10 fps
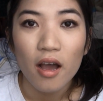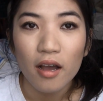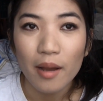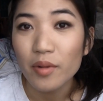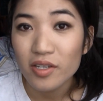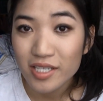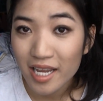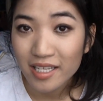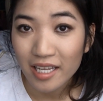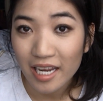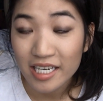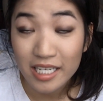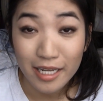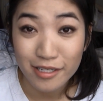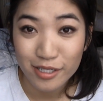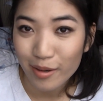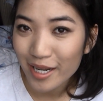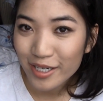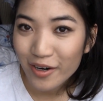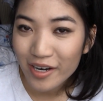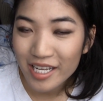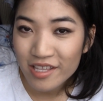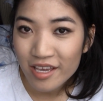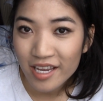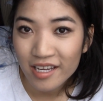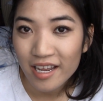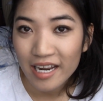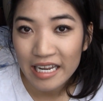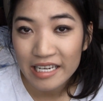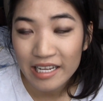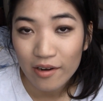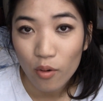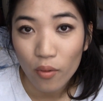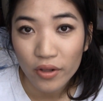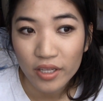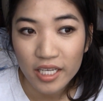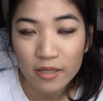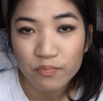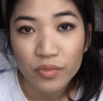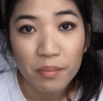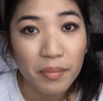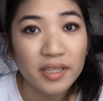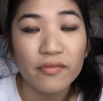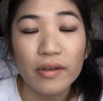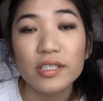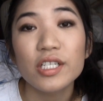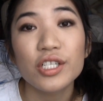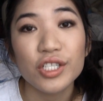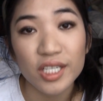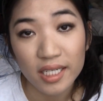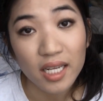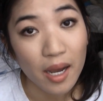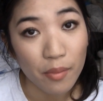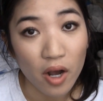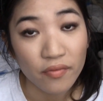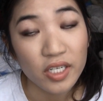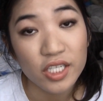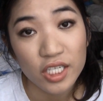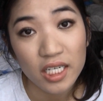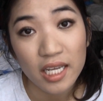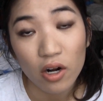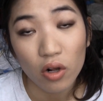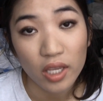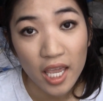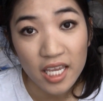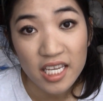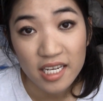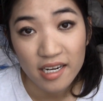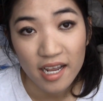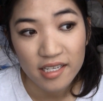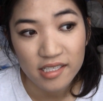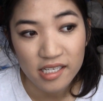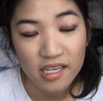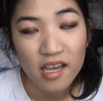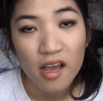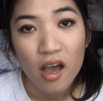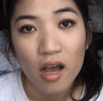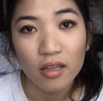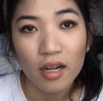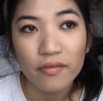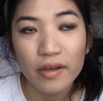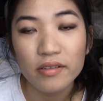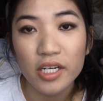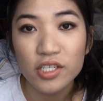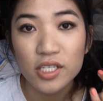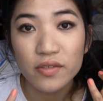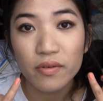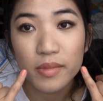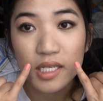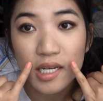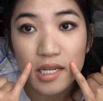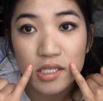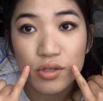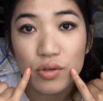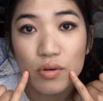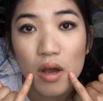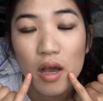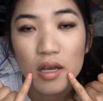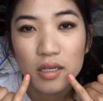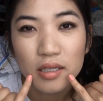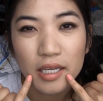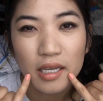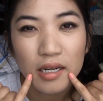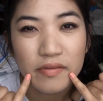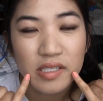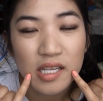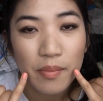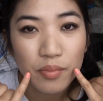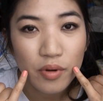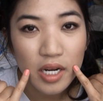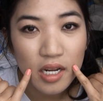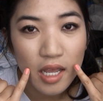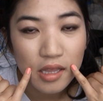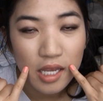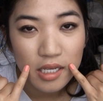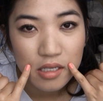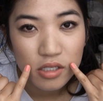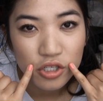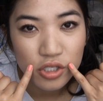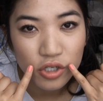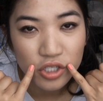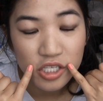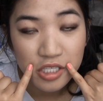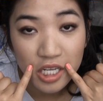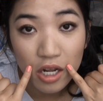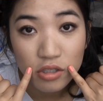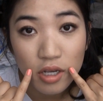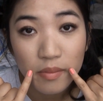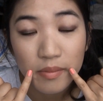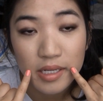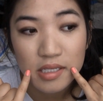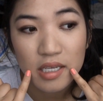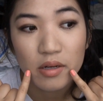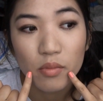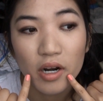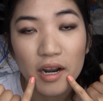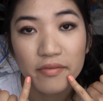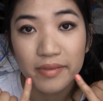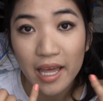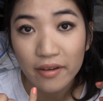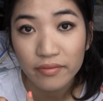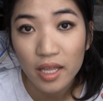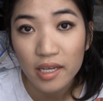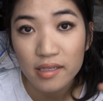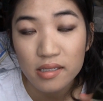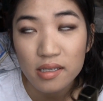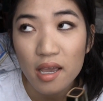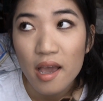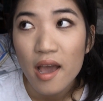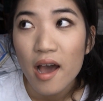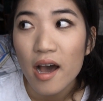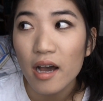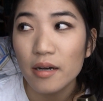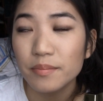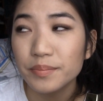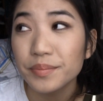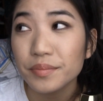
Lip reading: I'm not saying I didn't get sweaty or anything, and I didn't get oily, but the foundation didn't come off and it didn't get all cakey and nasty. A lot of foundations for me tend to kind of separate and just start to sit on top of my skin where I have laugh lines, and